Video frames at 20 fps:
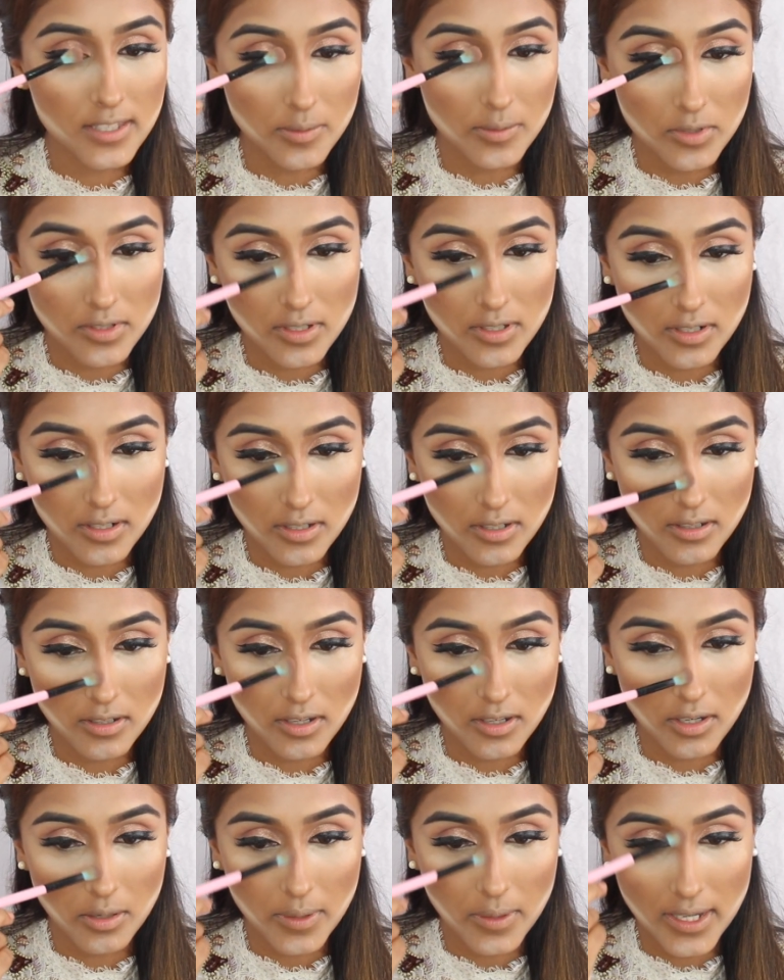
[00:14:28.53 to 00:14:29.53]
So I'm just
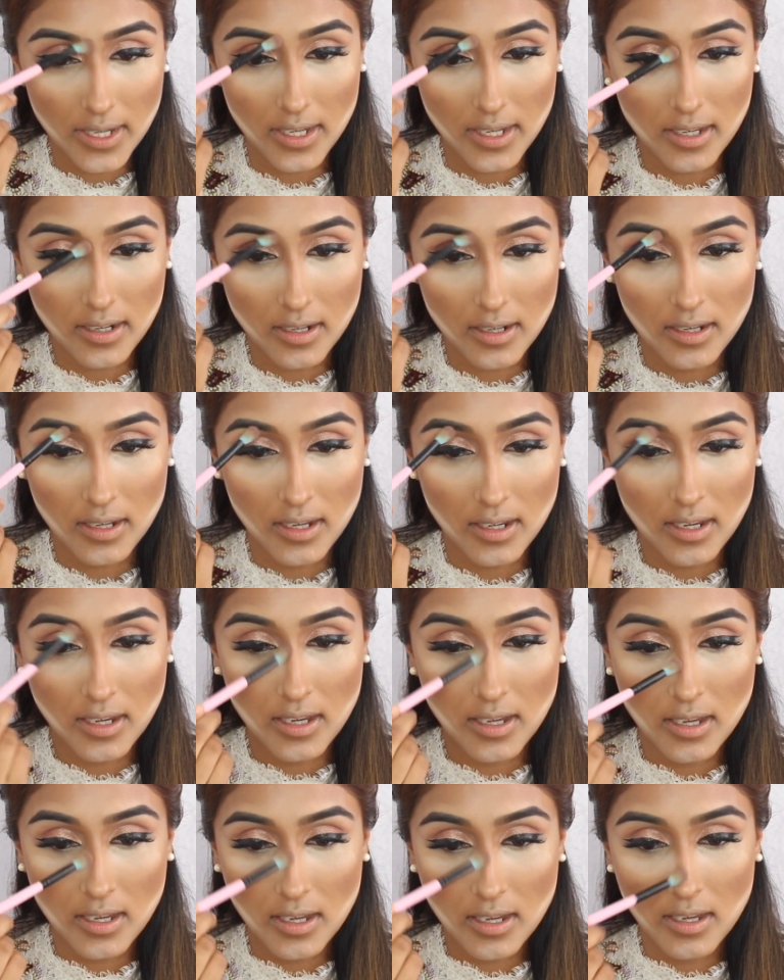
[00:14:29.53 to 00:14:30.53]
going to go in
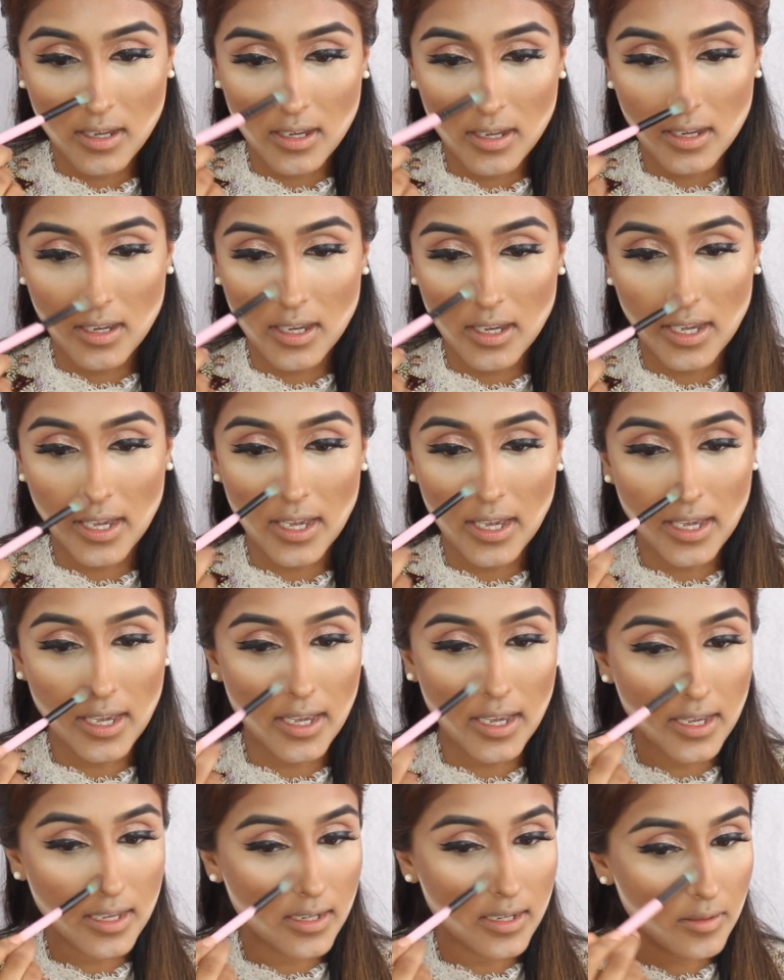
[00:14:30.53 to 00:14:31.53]

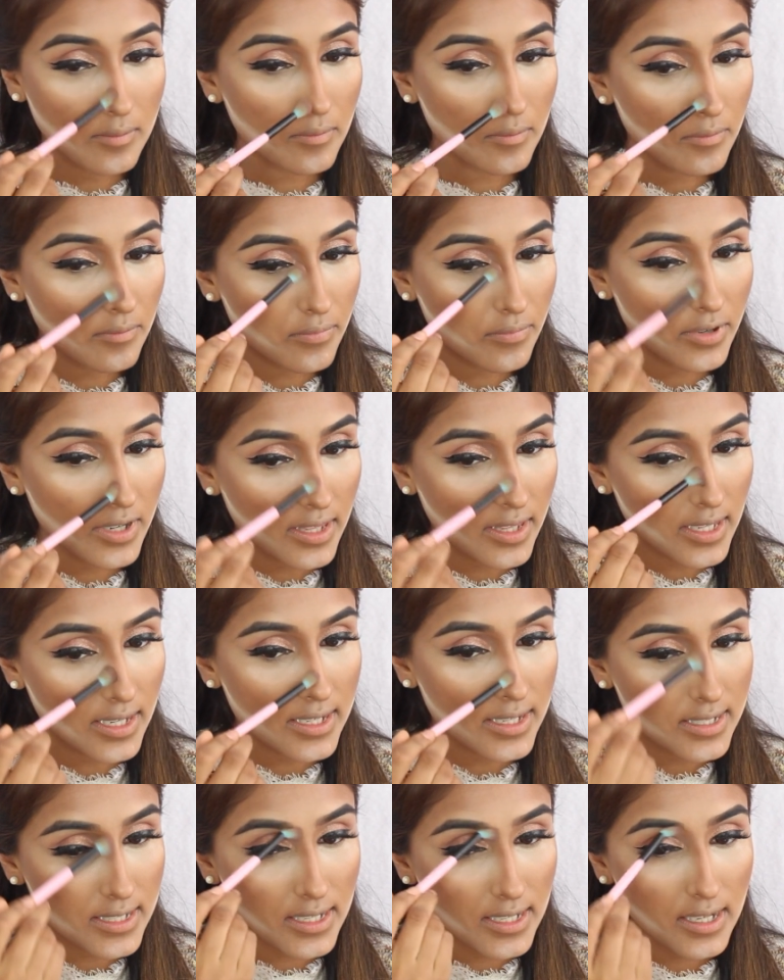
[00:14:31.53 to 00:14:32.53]
and bring
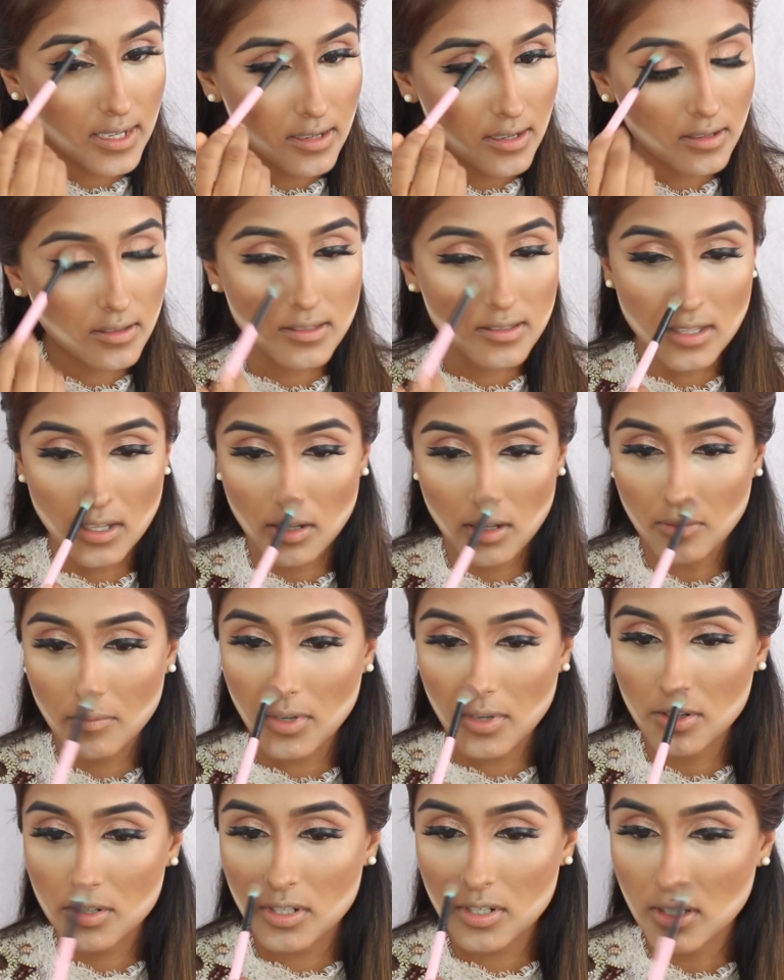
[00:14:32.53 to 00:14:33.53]
that down, circle
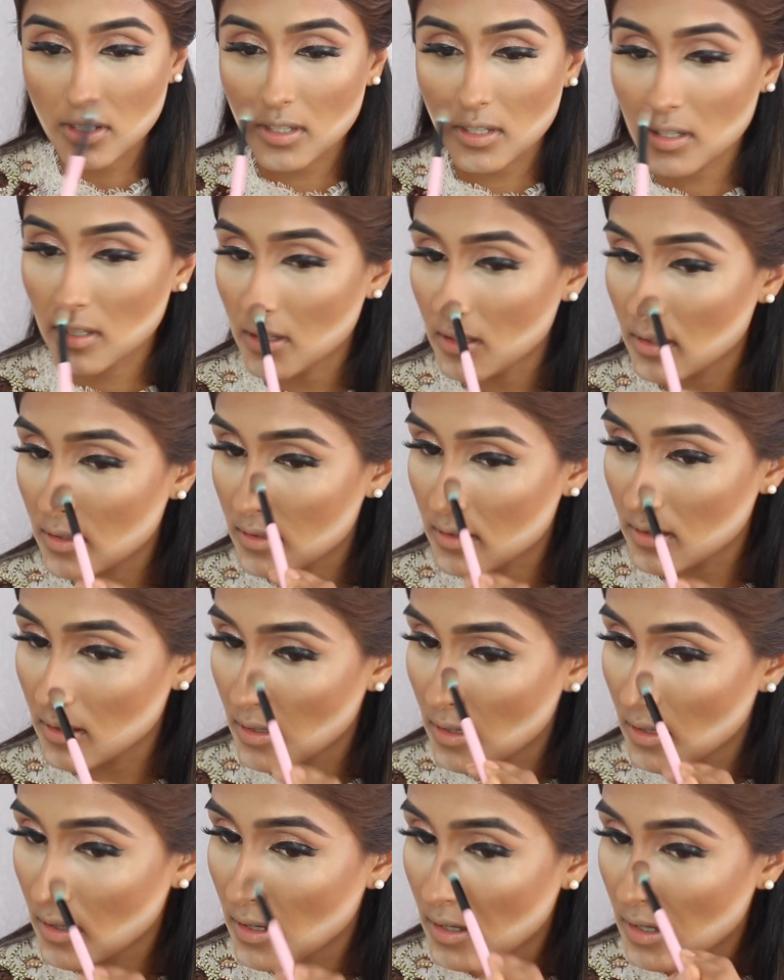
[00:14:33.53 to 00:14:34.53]
motions,
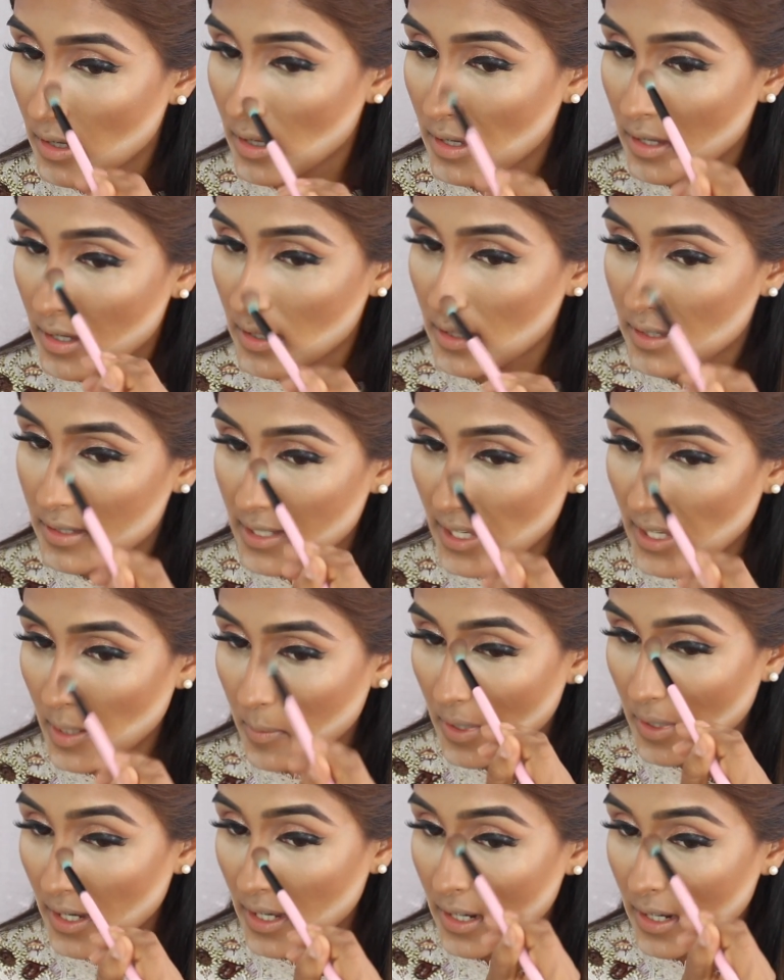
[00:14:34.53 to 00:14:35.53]

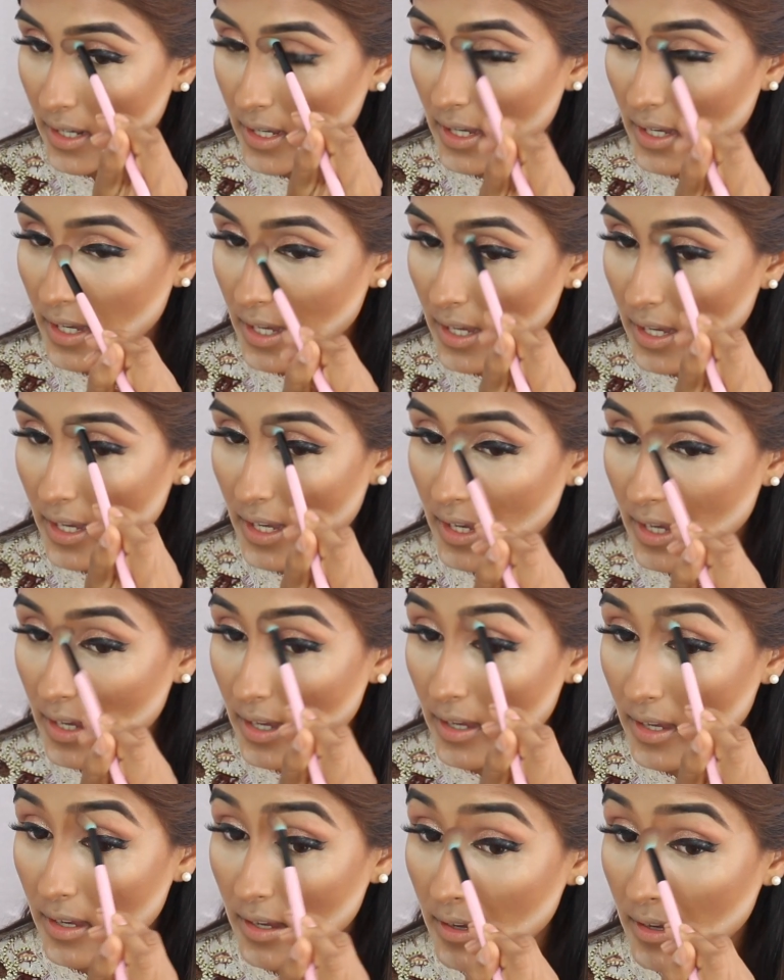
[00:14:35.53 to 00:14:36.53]
same again
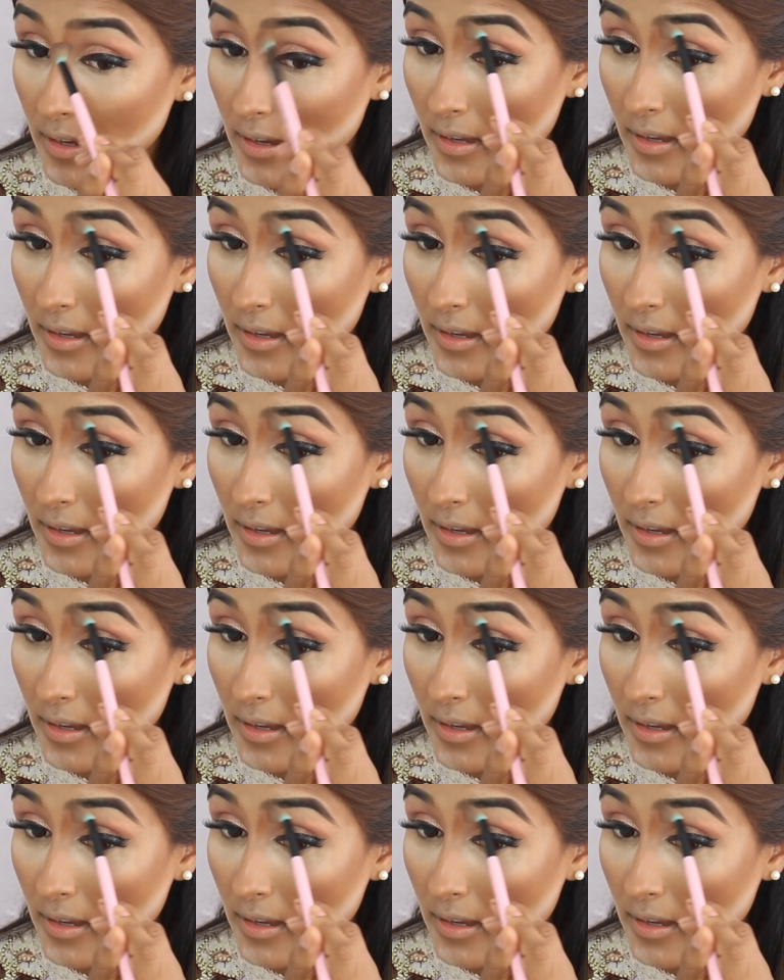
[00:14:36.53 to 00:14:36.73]
here,